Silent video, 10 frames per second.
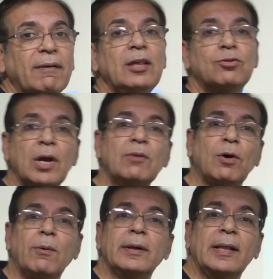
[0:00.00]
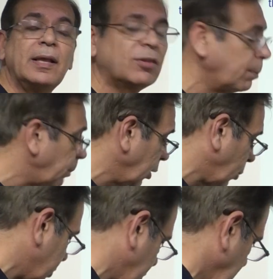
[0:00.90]
very straightforward and a simple
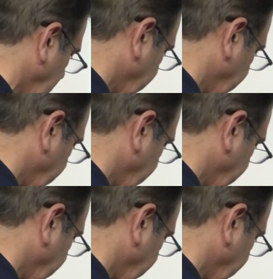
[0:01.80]
question.